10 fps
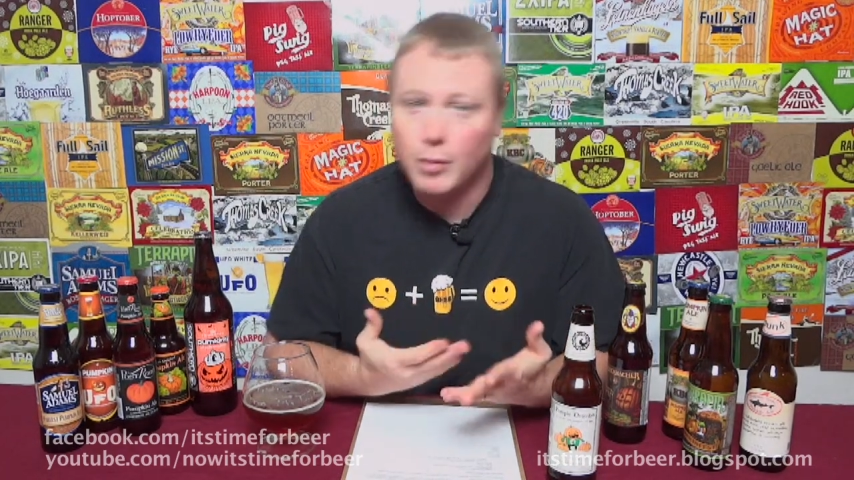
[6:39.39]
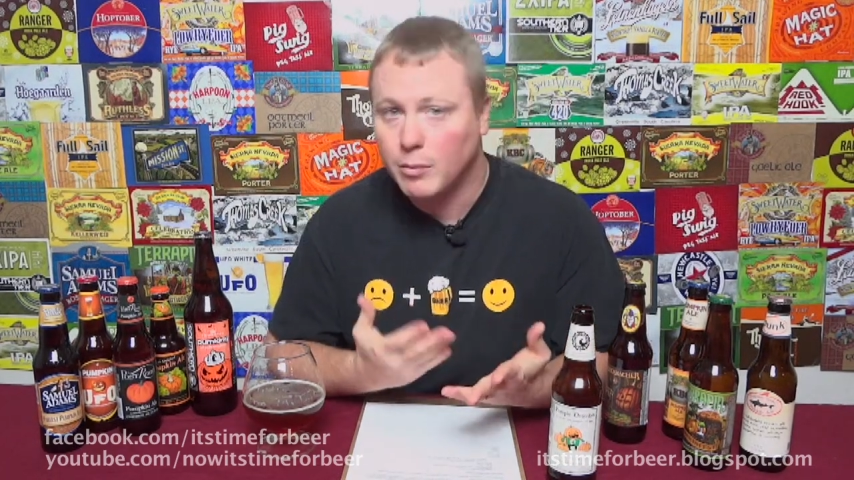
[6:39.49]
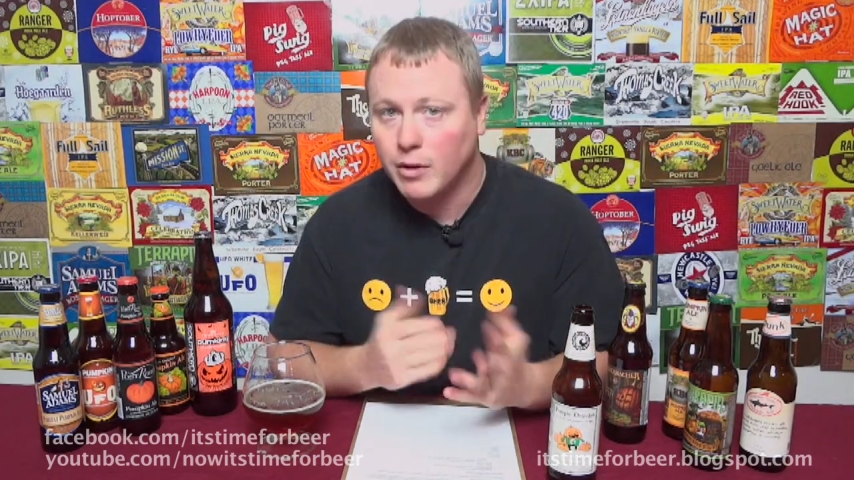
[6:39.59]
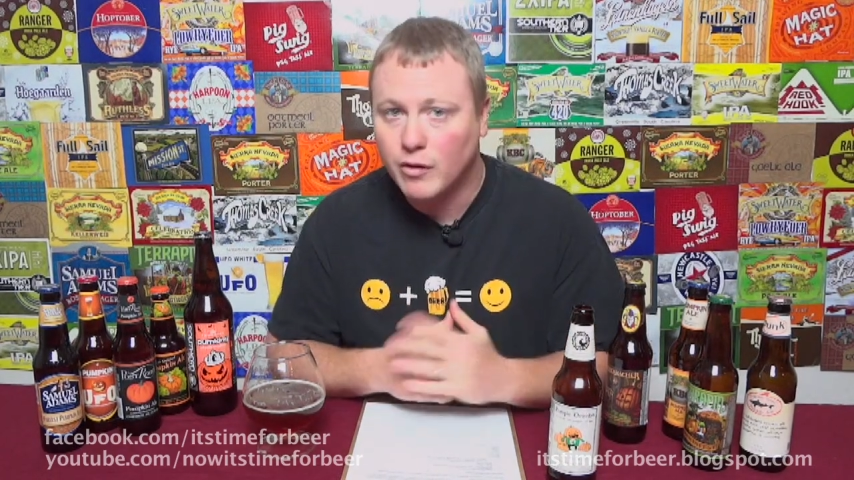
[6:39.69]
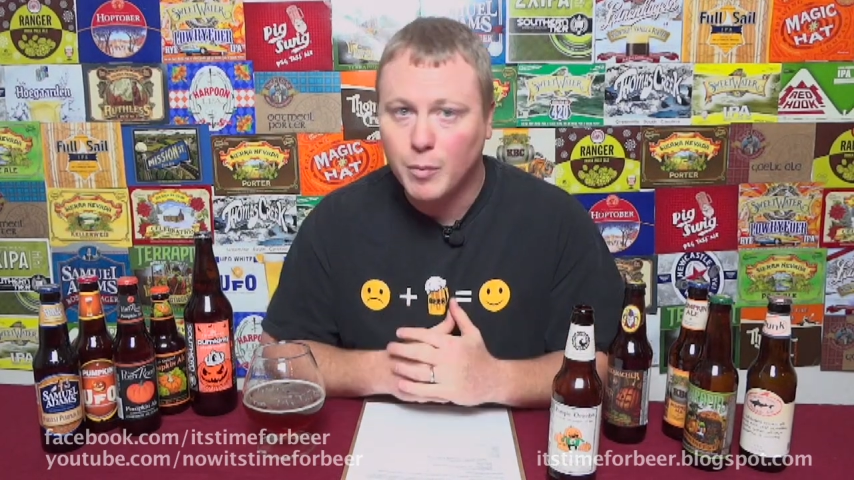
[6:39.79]

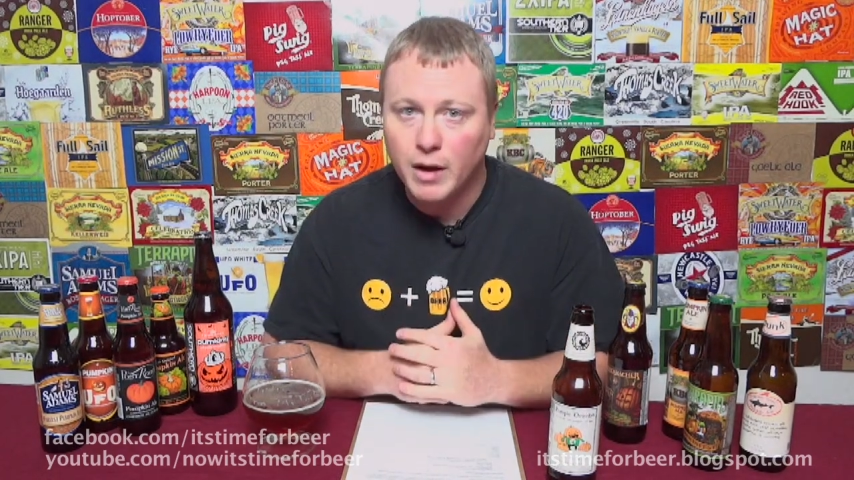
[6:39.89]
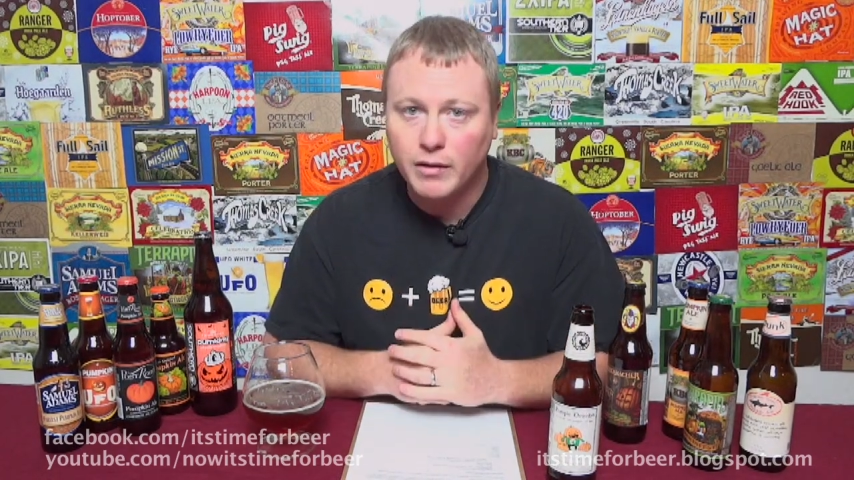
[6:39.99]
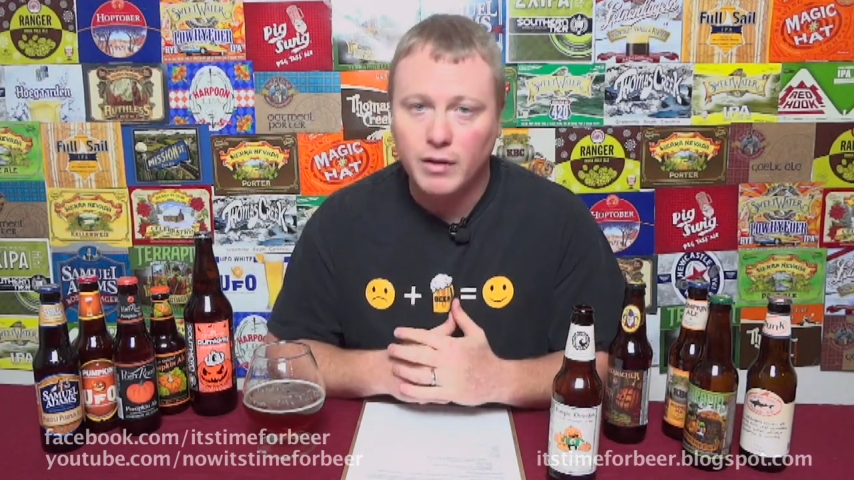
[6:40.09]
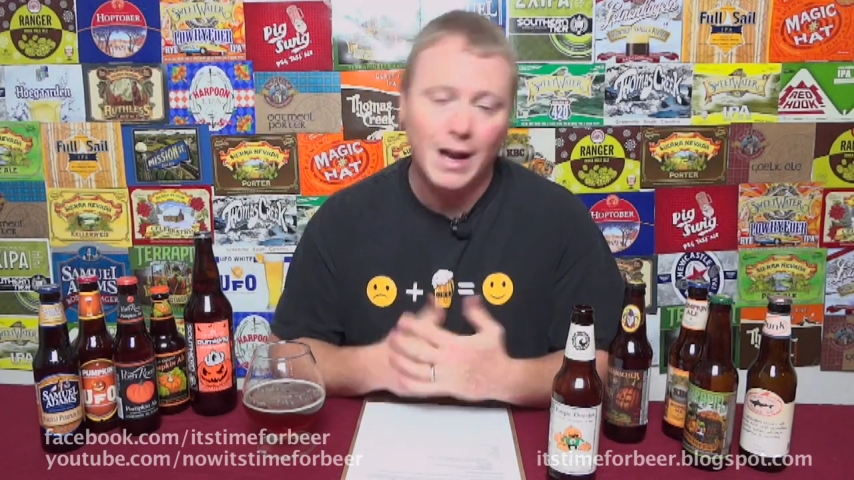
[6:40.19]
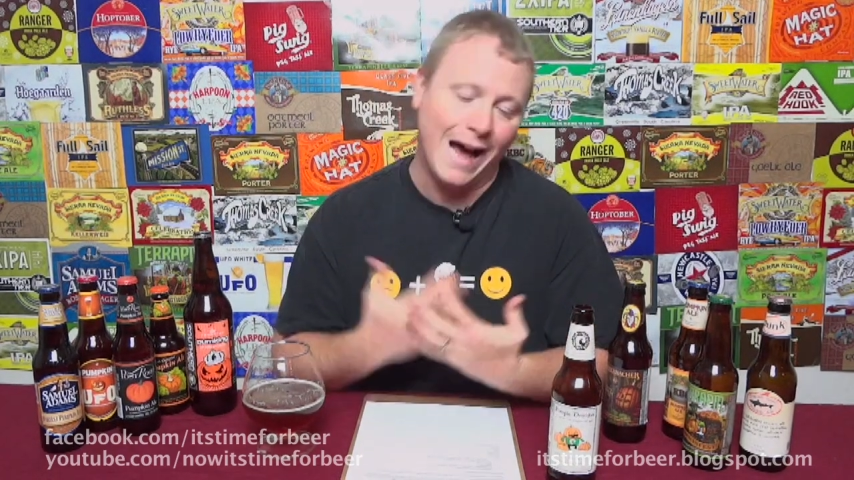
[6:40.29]
pumpkin
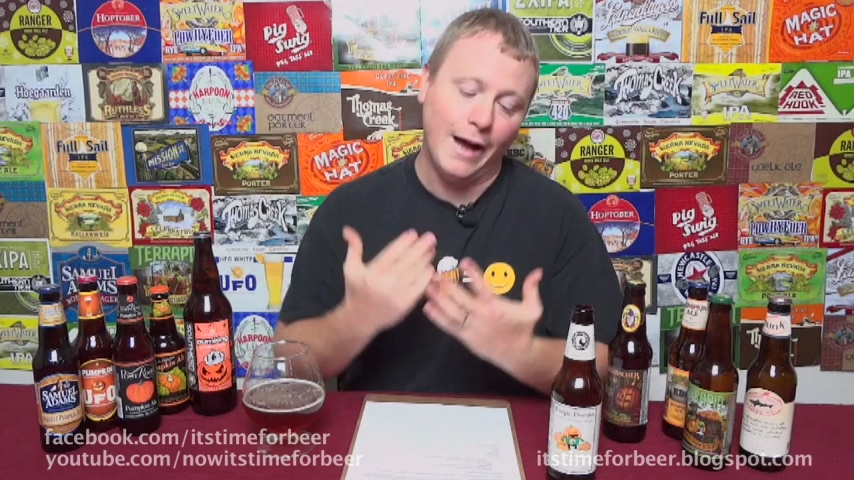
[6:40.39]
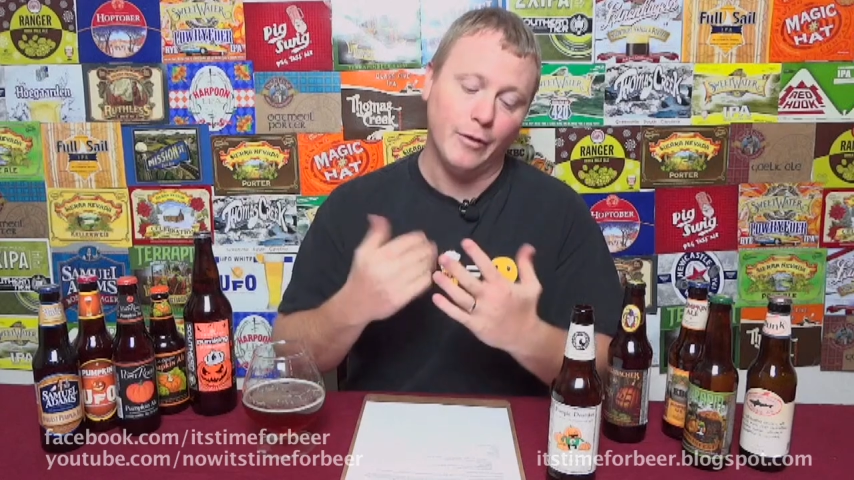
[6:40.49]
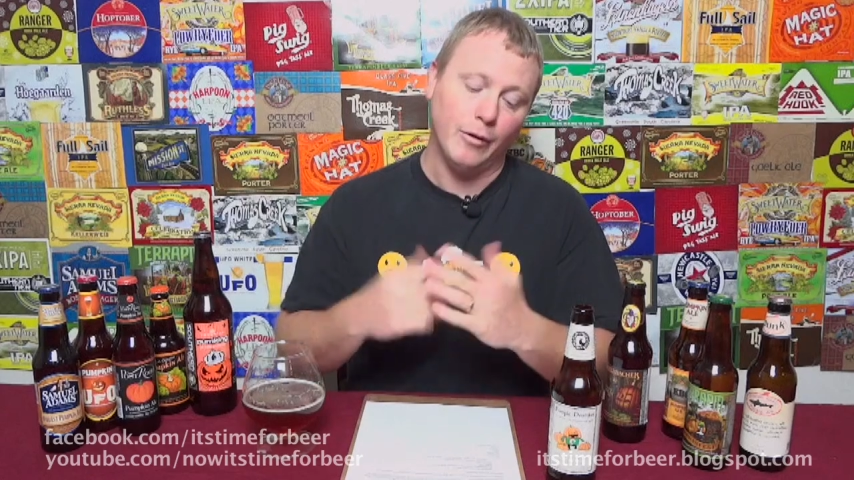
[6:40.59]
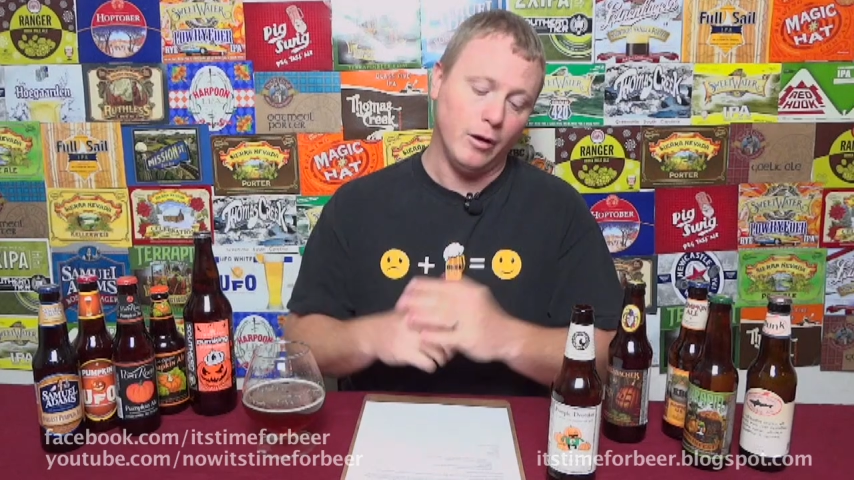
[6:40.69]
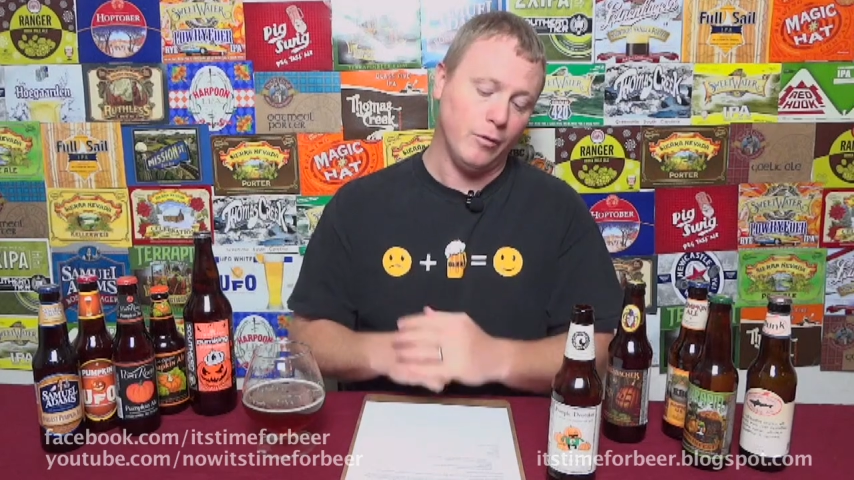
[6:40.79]
spice in. I
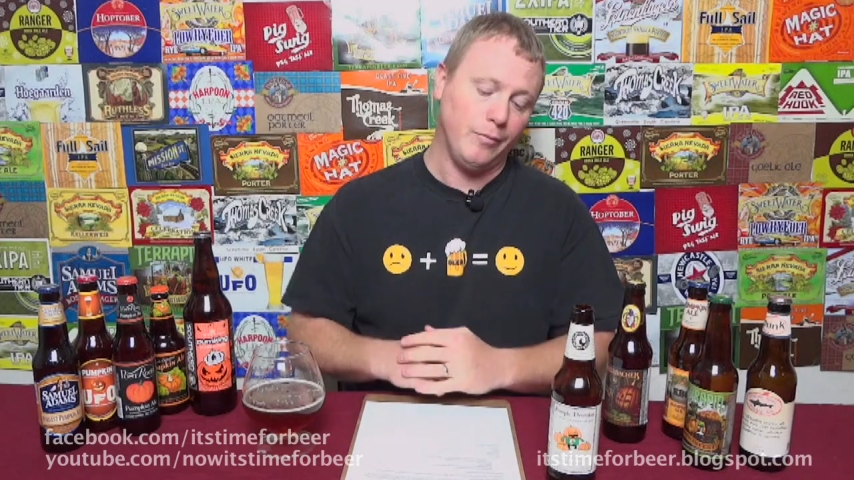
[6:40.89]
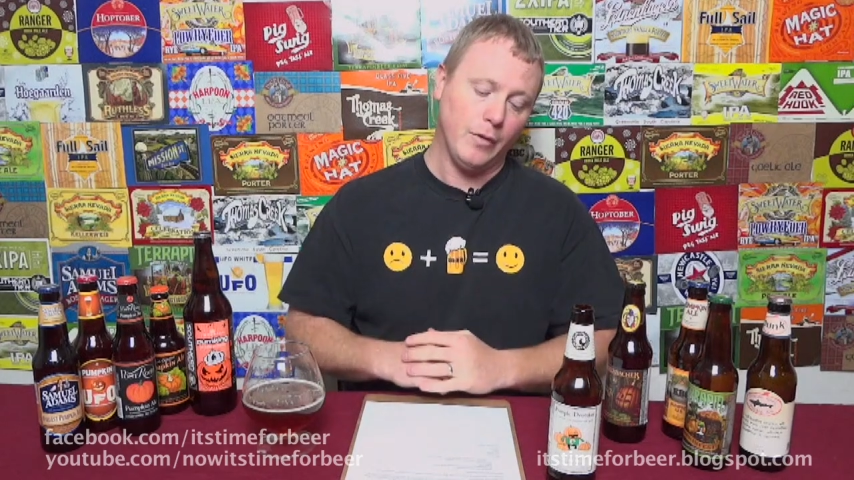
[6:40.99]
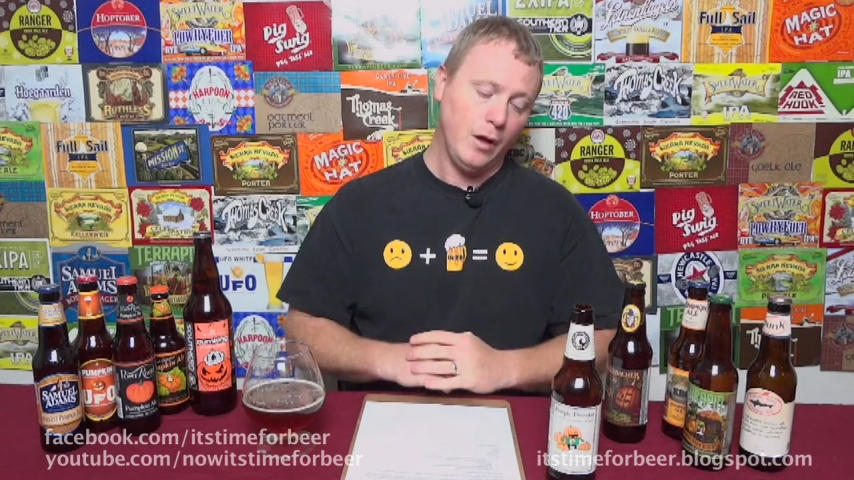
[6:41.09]
don't know.